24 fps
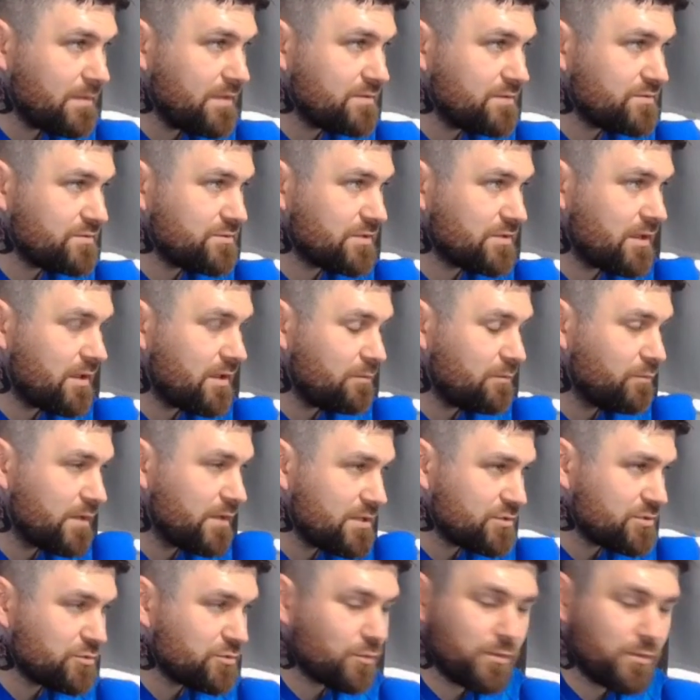It's
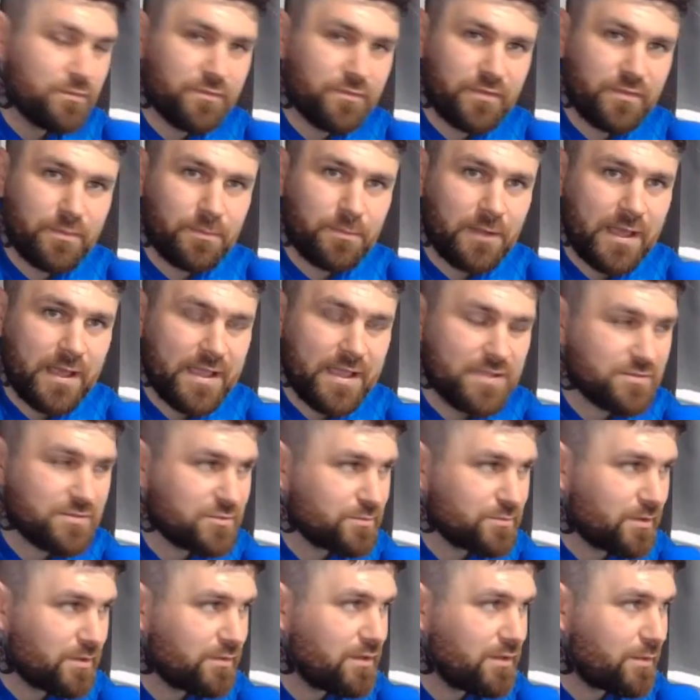reassuring for the players
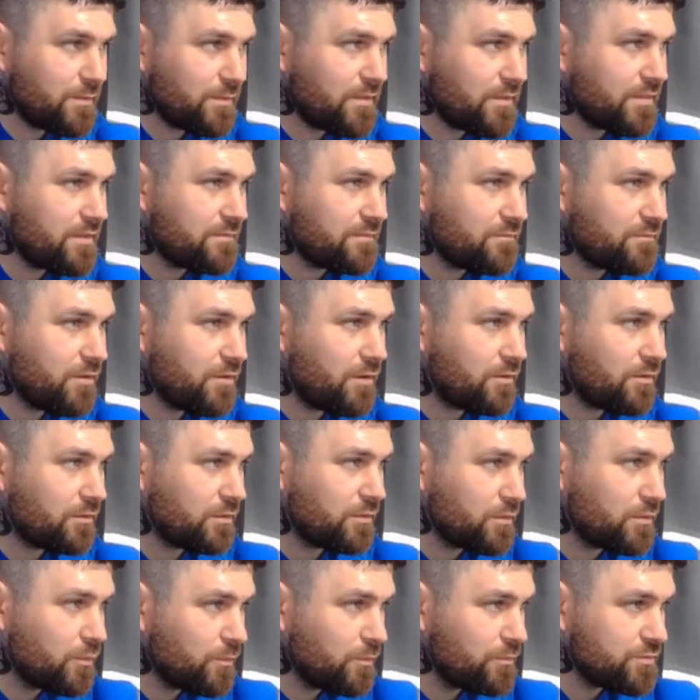as well, knowing that they've got like
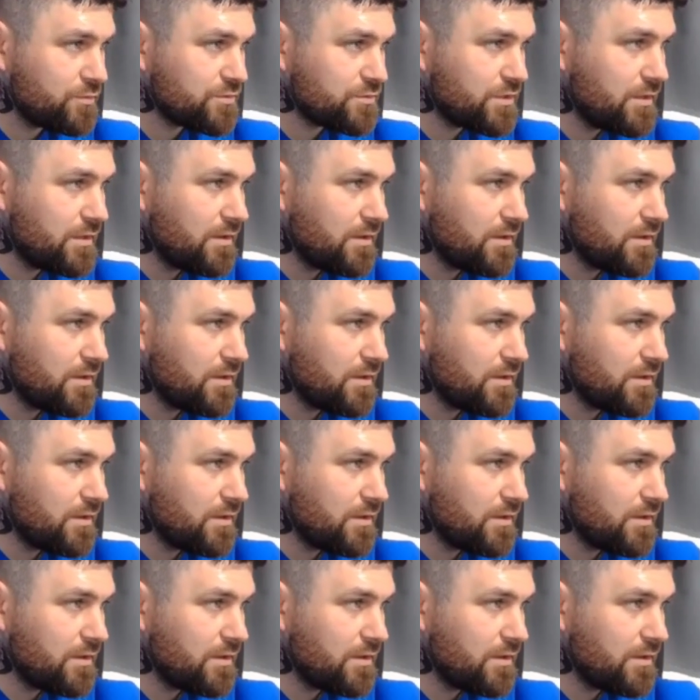a good